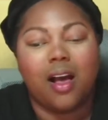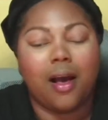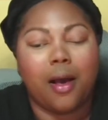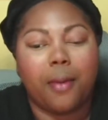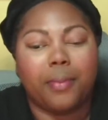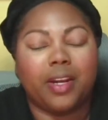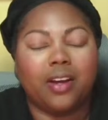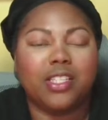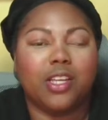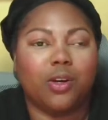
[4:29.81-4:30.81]
And
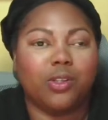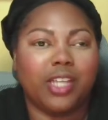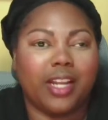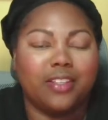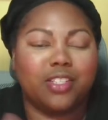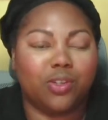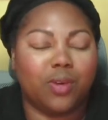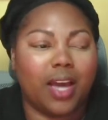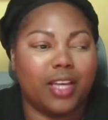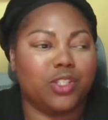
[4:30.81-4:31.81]
also shout outs to you
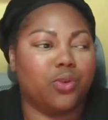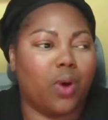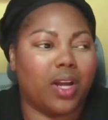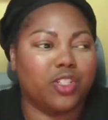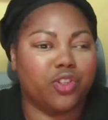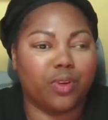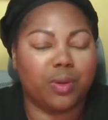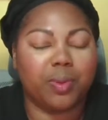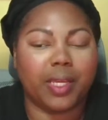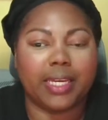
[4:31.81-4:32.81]
guys who watch the
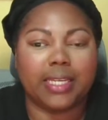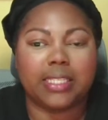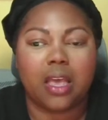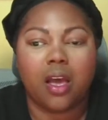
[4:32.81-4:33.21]
replays.